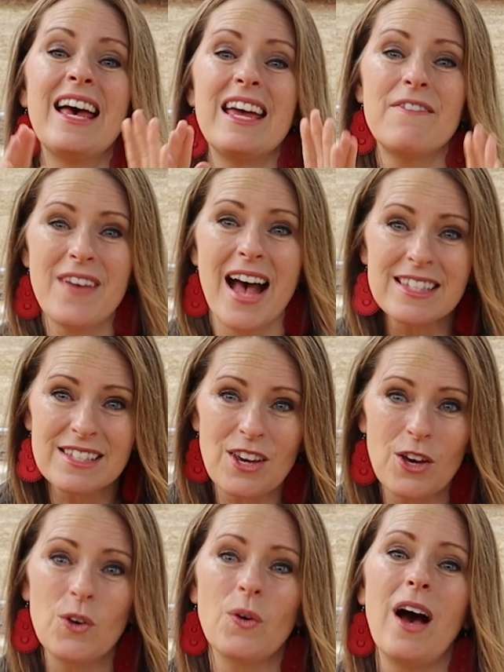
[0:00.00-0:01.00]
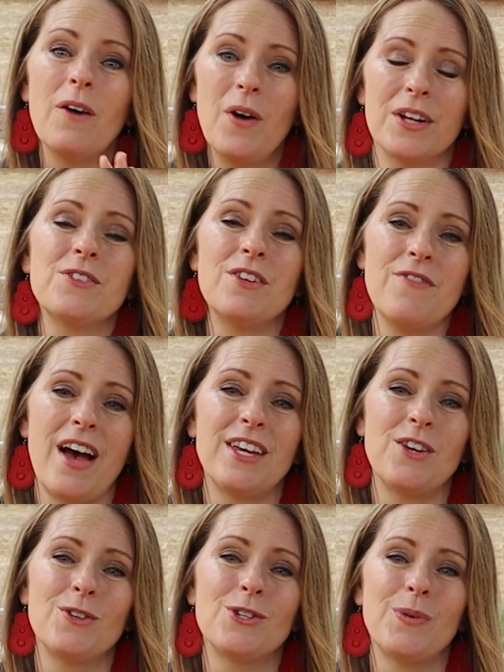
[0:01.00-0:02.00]
If that's you, I want to invite
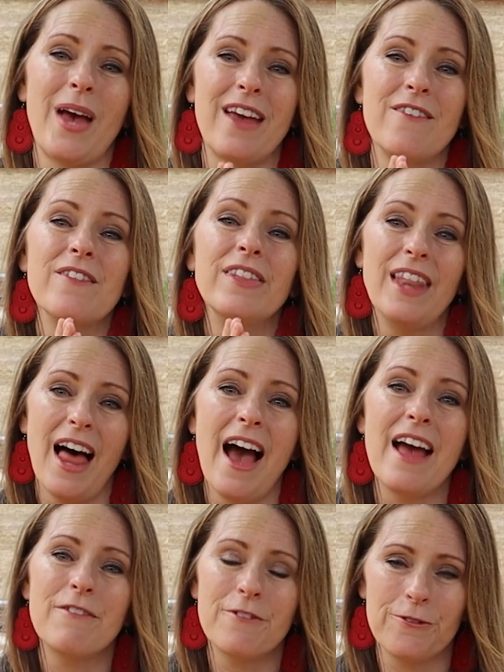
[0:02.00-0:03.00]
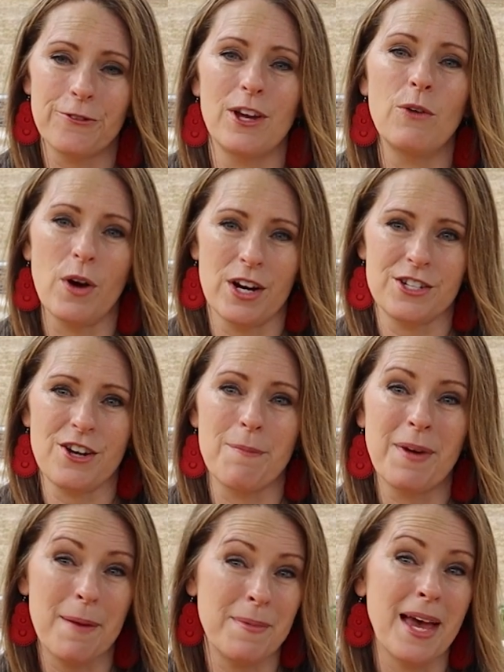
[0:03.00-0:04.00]
you to a live free
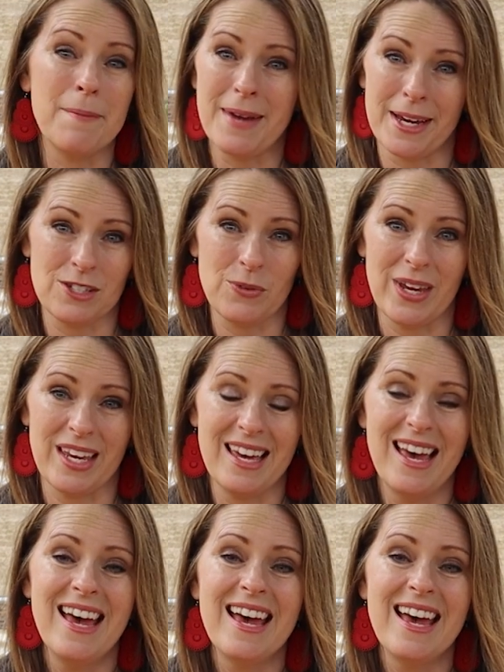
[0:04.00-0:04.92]
workshop coming up next week.